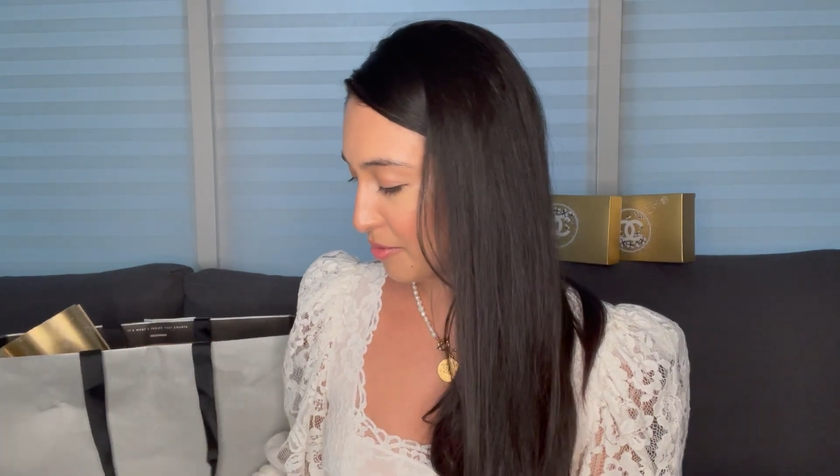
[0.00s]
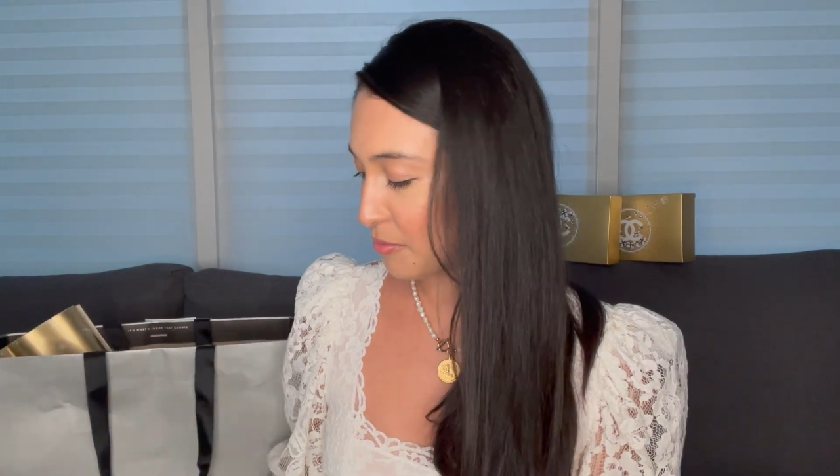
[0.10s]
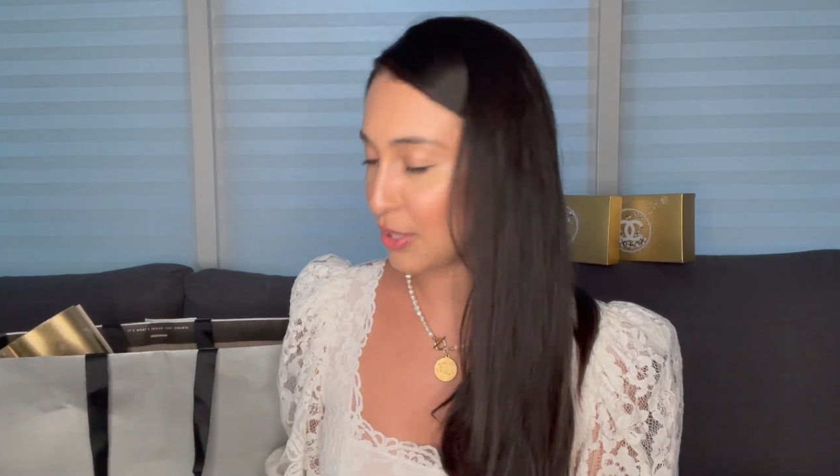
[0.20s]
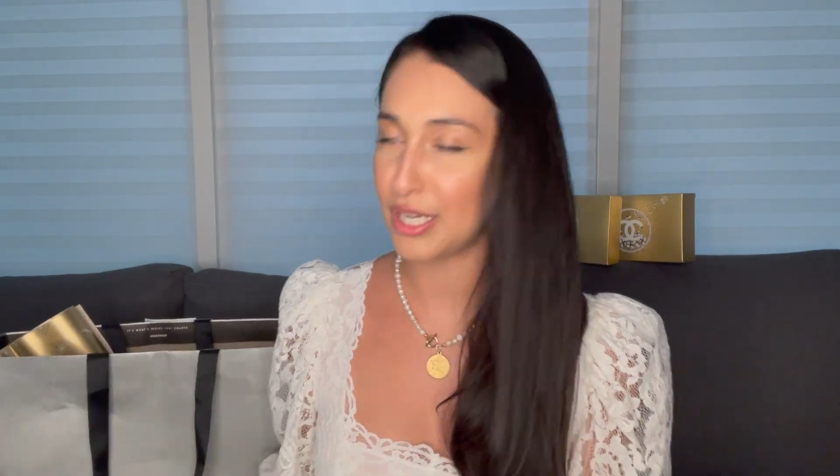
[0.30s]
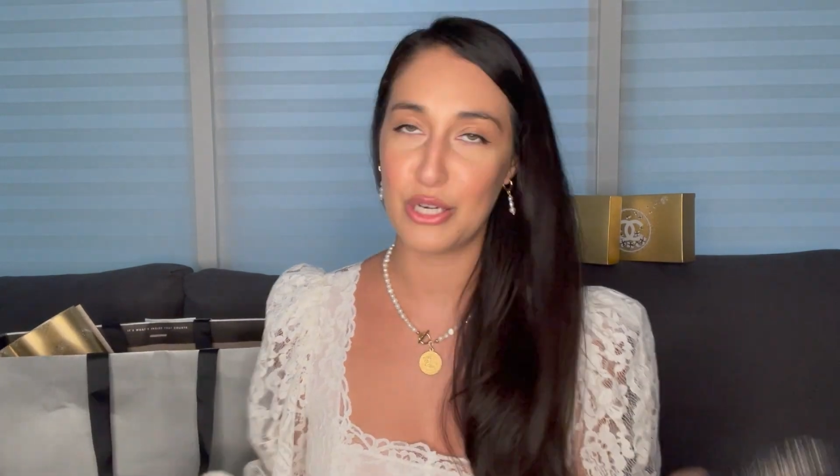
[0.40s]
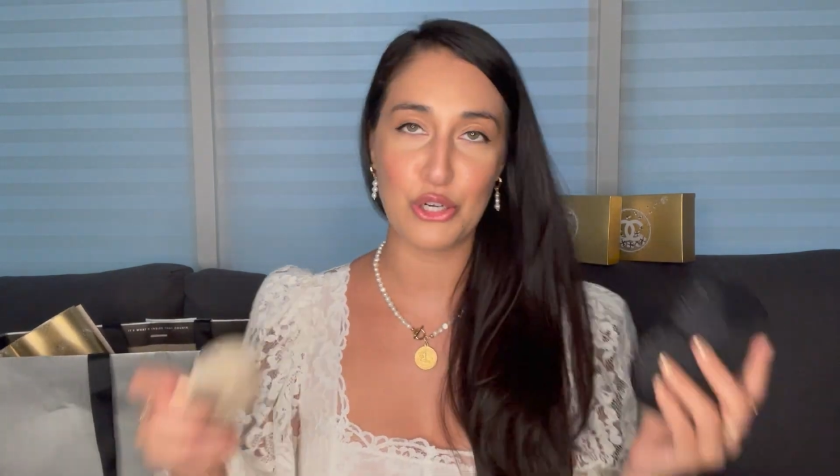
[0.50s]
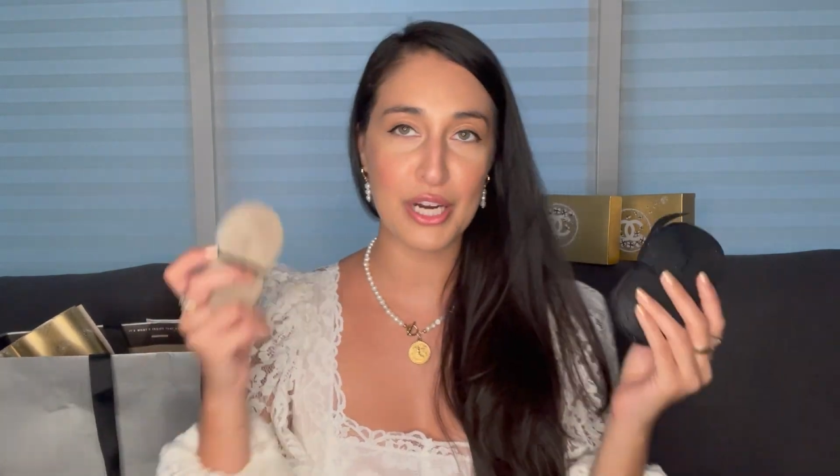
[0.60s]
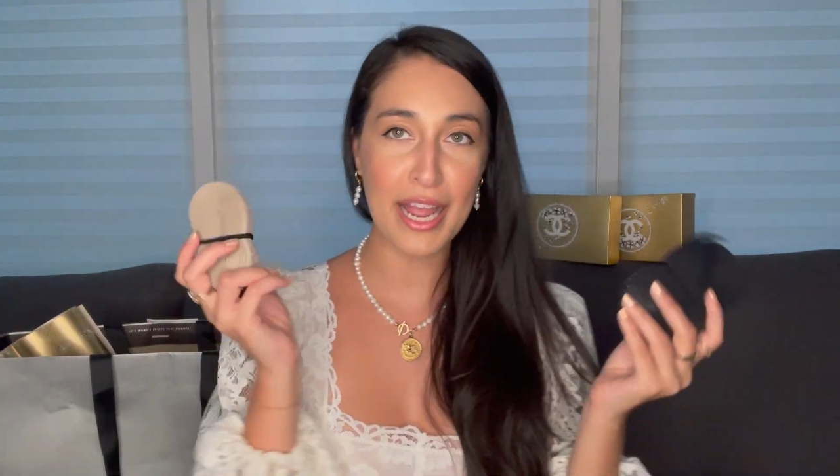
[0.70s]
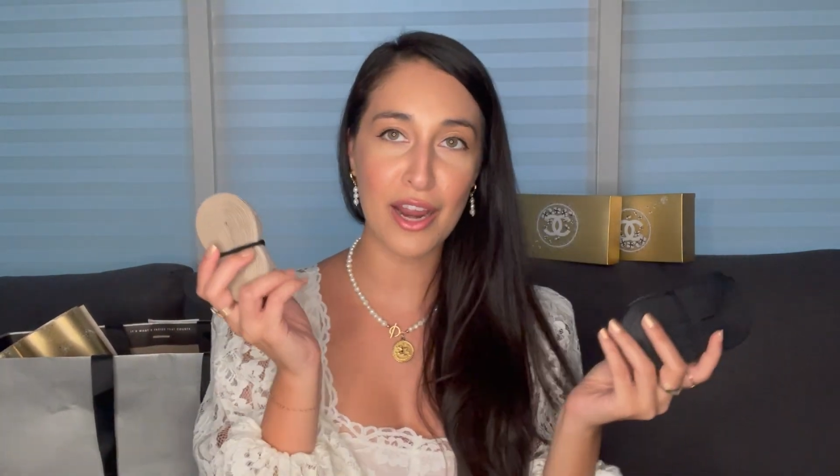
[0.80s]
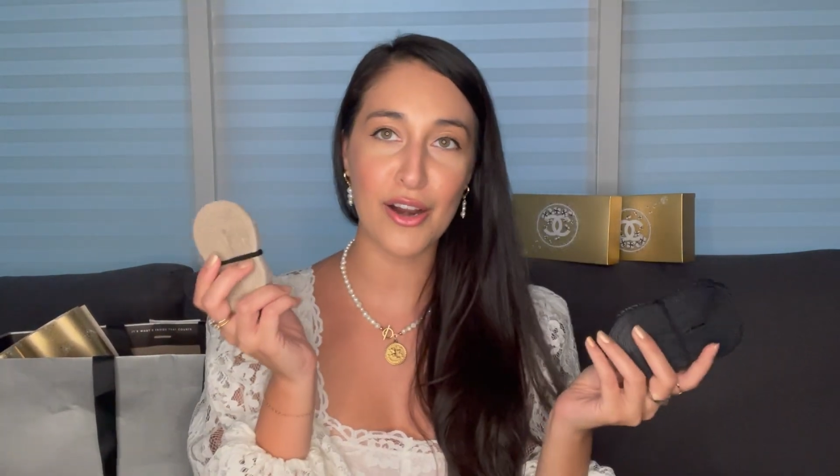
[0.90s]
put it in your
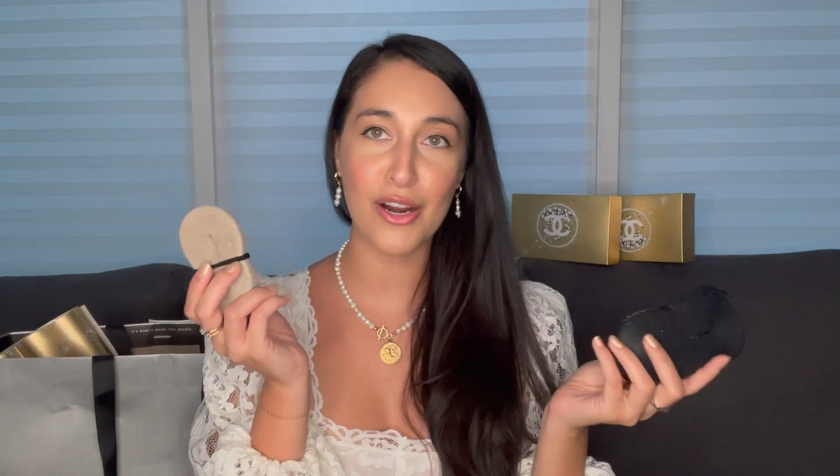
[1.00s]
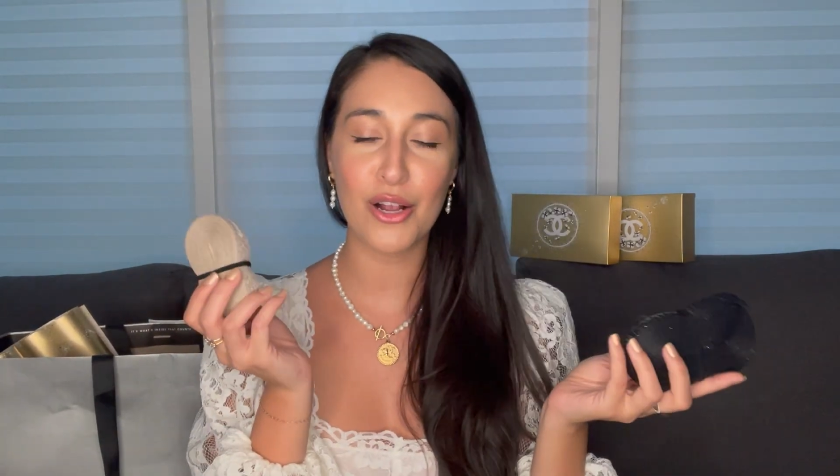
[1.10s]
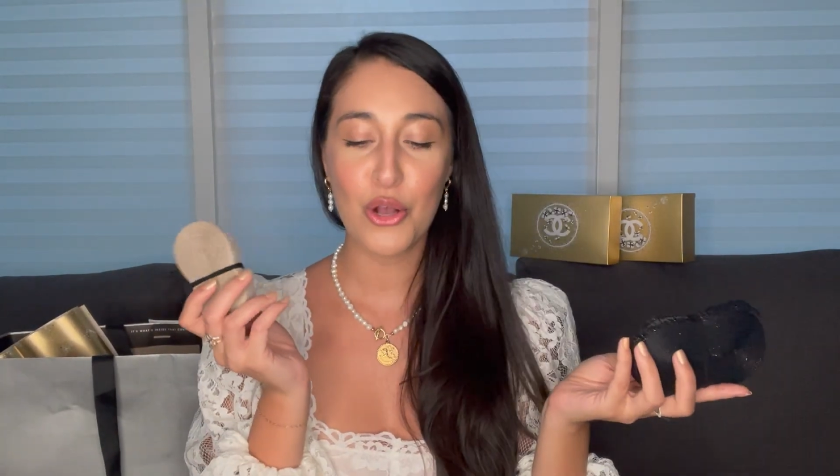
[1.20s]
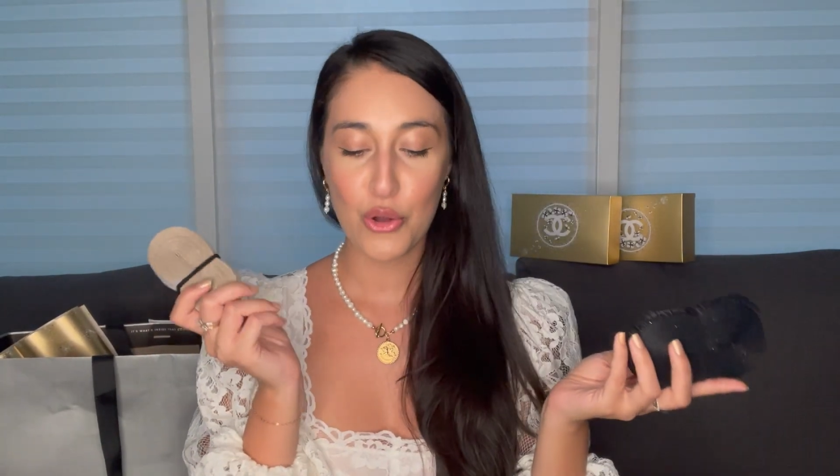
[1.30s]
hair,